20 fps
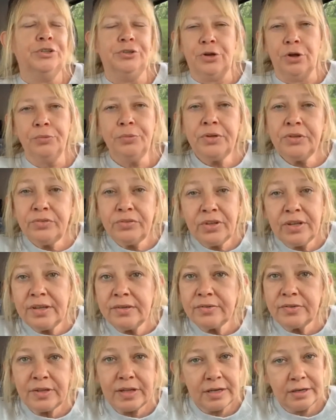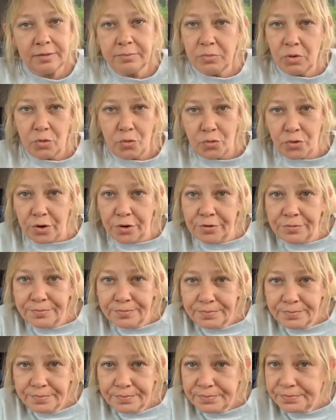don't exist anymore.
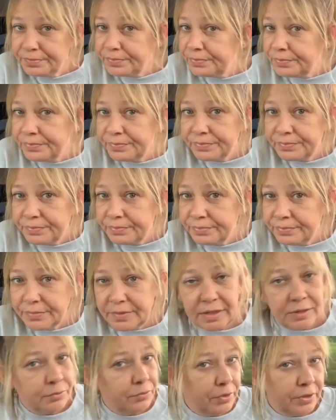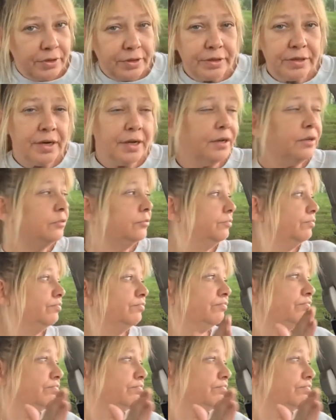It really don't.